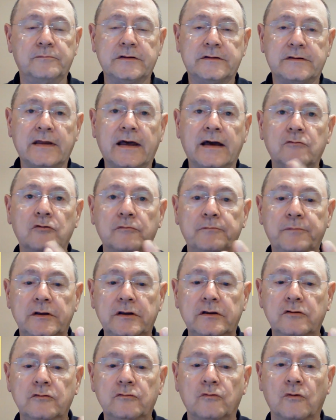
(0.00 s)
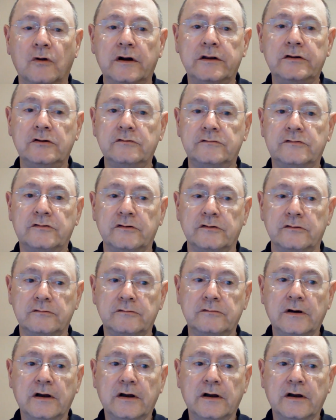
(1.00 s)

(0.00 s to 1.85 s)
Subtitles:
But that will be U1, U2.